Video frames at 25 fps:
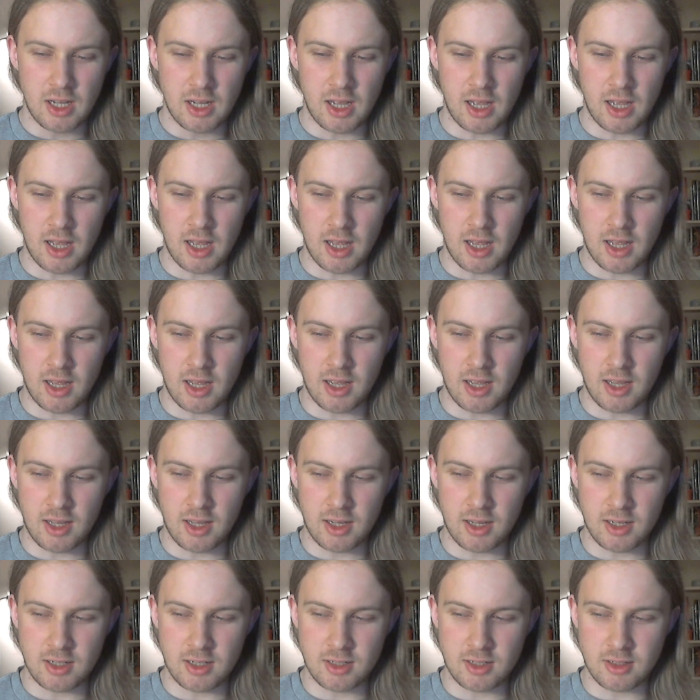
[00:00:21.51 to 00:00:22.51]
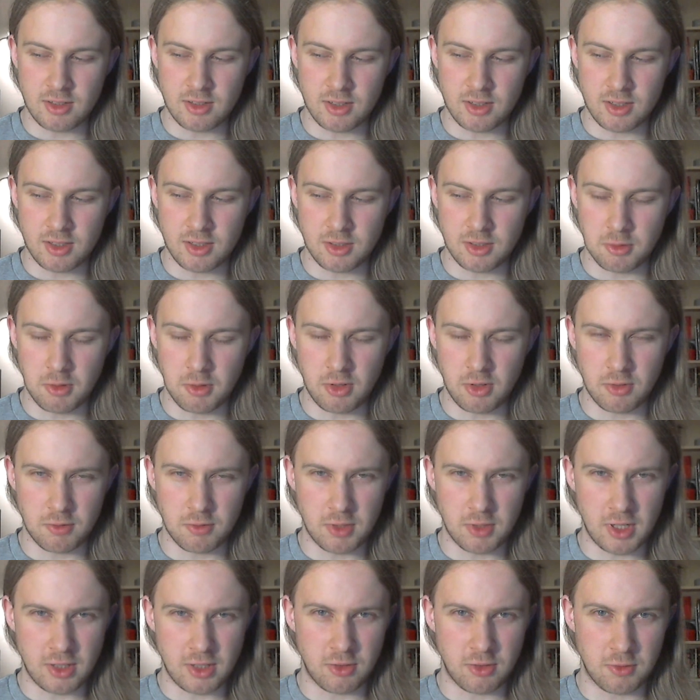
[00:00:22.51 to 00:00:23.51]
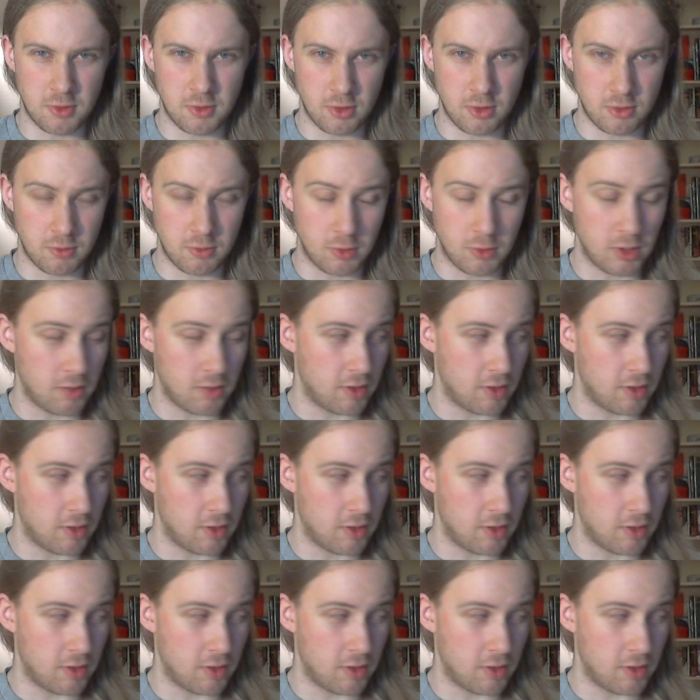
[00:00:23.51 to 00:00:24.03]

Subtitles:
And the reason for that is, first of all,